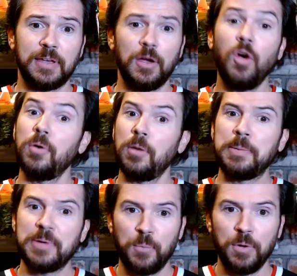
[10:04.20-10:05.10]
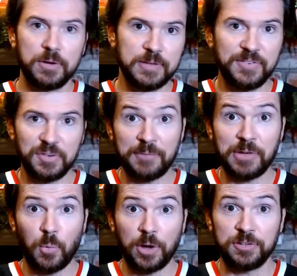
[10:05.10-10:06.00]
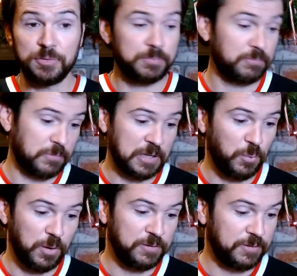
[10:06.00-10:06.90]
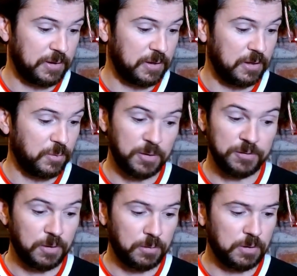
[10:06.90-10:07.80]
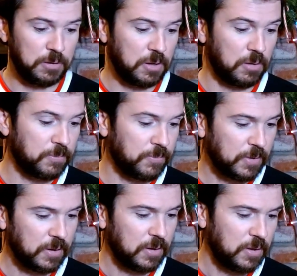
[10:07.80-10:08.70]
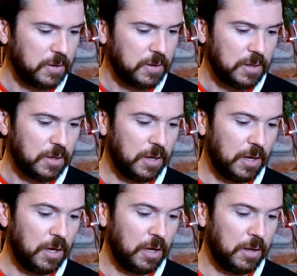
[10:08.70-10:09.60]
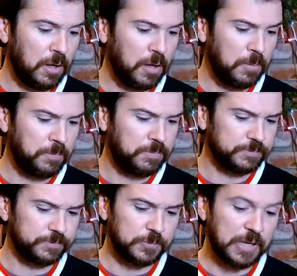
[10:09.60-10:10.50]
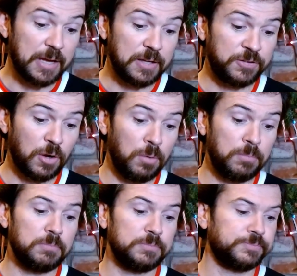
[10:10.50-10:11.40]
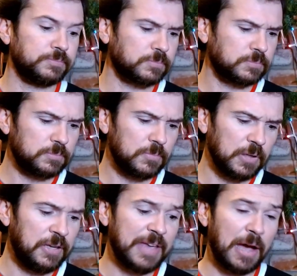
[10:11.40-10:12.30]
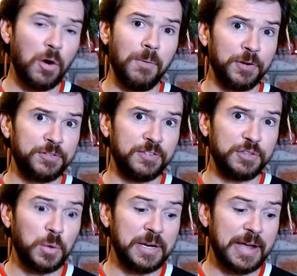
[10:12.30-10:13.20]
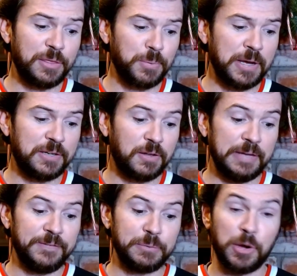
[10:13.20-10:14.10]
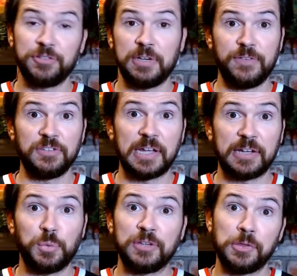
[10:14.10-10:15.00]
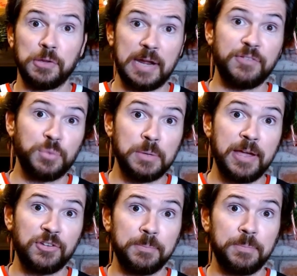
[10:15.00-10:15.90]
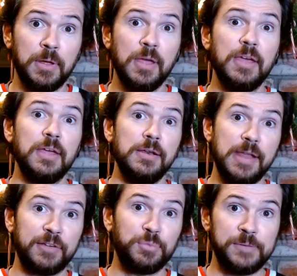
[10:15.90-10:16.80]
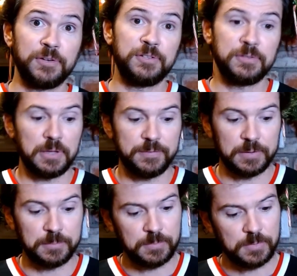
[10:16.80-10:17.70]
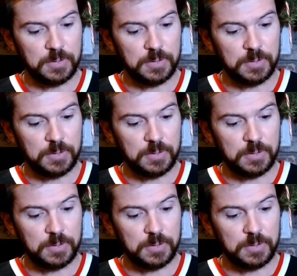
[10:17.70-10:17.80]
because, maybe I will, because I've got to watch this anyways, again, anyway. So there you go. Yeah, so he's at home versus the 29th ranked Cleveland rush defense next week. So they're going to have a sweet matchup next week versus Cleveland.